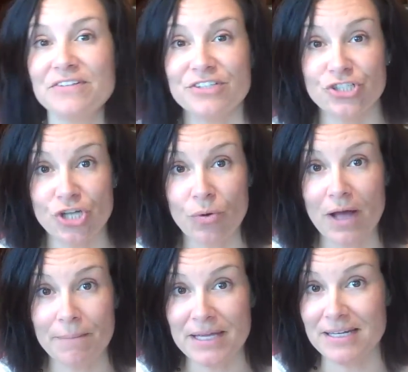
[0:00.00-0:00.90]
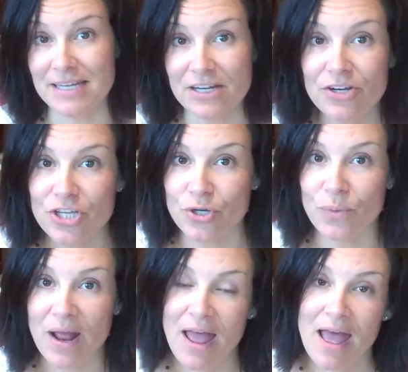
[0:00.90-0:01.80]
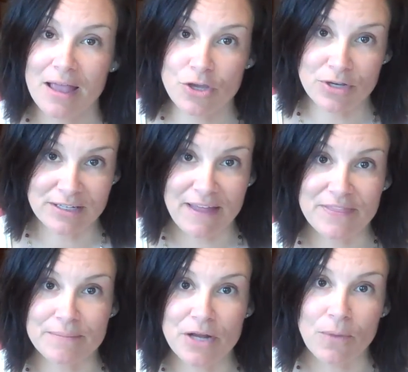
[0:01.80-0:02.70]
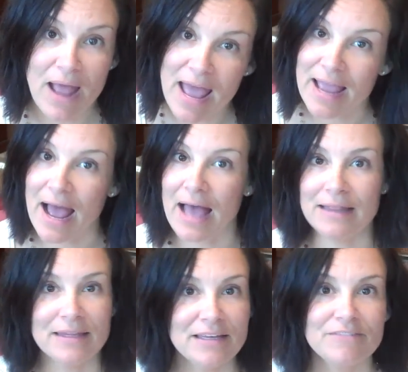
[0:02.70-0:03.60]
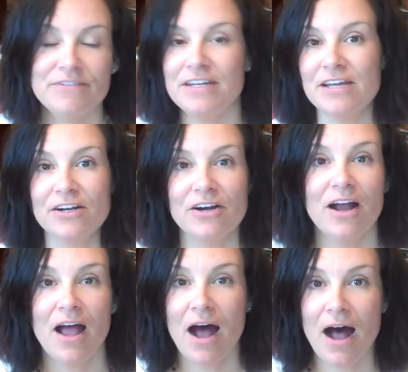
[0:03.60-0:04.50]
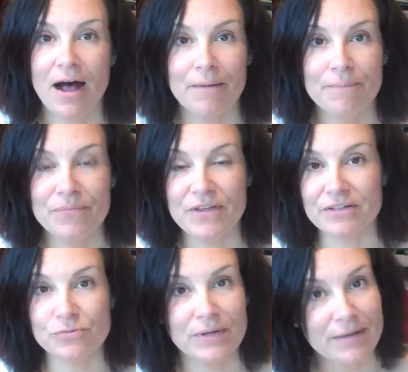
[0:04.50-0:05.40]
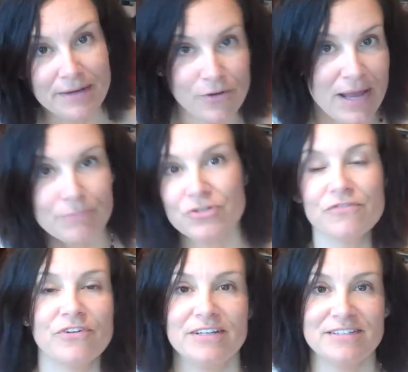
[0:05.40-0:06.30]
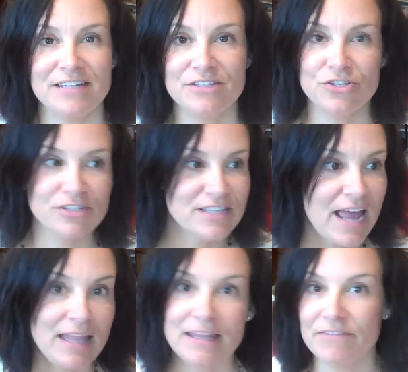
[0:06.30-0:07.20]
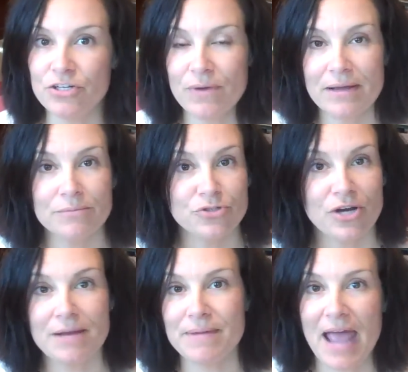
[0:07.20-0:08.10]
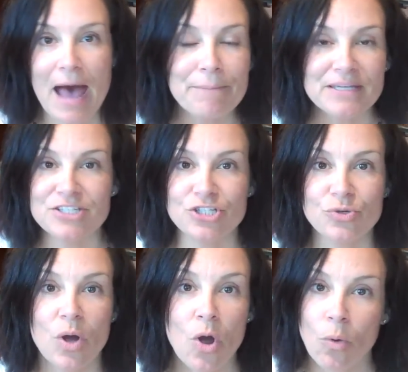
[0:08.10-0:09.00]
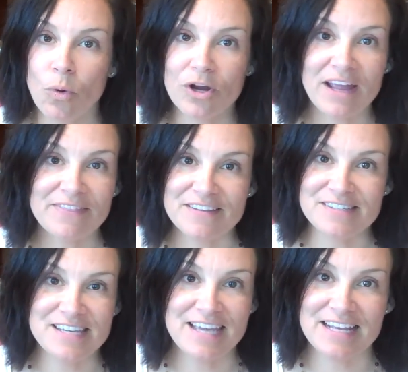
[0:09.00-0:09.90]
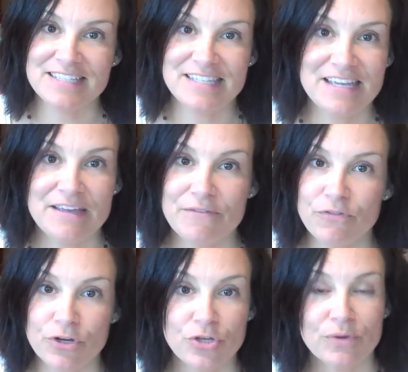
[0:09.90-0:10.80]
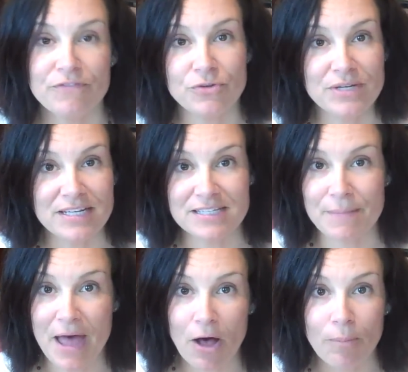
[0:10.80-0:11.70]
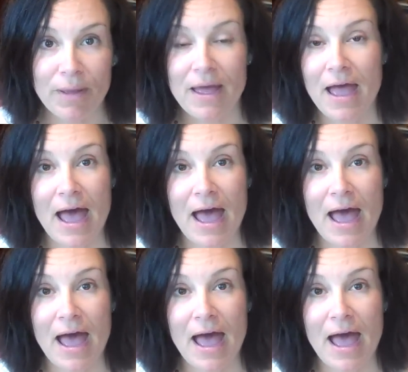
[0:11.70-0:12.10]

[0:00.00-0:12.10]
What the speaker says: there's a show coming near you, you can let them know, hey, I live near, there's one in New Hampshire, for instance. You could say, I live in New Hampshire, I'd be happy to work at the CKC for you if you need some help.